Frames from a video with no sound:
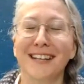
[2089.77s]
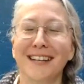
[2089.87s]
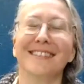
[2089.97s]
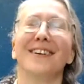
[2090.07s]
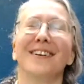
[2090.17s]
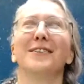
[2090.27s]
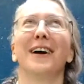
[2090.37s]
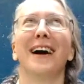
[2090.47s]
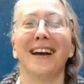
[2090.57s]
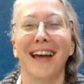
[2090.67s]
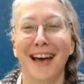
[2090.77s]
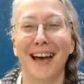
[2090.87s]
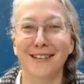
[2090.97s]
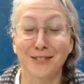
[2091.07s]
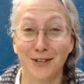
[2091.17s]
Oh, I had
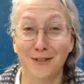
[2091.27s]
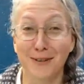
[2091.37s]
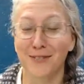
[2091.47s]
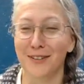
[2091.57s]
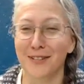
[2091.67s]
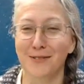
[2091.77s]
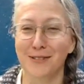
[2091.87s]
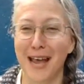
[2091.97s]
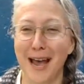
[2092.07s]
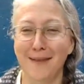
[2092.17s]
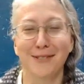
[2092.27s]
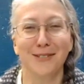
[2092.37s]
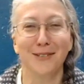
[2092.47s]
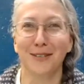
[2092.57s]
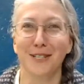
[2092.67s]
so much fun. This was
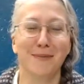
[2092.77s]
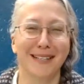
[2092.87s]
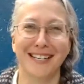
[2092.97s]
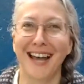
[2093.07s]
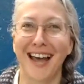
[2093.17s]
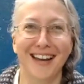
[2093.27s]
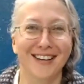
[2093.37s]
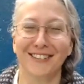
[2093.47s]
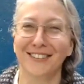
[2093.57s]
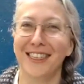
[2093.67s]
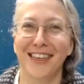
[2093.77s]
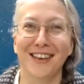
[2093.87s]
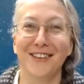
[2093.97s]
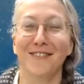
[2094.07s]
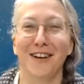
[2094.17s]
absolutely spectacular. Thank you
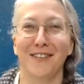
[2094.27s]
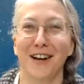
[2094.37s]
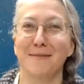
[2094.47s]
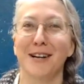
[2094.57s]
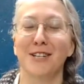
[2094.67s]
very, very much.